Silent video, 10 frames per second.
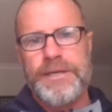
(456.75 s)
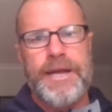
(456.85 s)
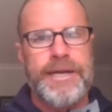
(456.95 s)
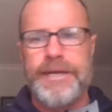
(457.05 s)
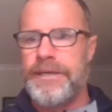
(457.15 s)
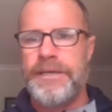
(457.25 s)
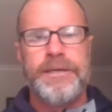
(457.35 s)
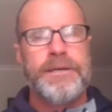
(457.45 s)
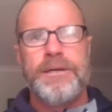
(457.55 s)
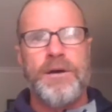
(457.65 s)
And getting,
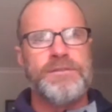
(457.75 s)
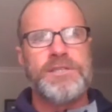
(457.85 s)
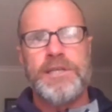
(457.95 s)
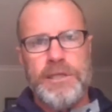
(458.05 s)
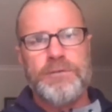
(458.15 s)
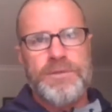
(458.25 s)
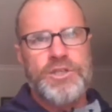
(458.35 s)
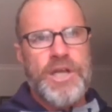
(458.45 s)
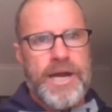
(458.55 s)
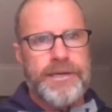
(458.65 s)
obviously,
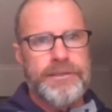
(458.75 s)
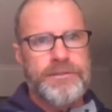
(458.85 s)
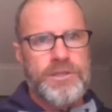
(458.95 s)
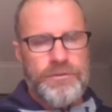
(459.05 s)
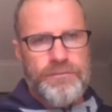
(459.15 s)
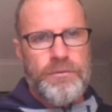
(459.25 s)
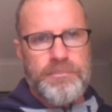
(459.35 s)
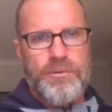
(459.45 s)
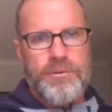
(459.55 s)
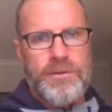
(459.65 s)
Lewis Young to the
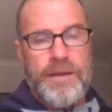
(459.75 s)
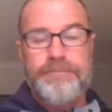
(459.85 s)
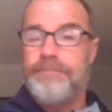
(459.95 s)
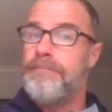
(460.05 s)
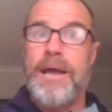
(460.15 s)
football club,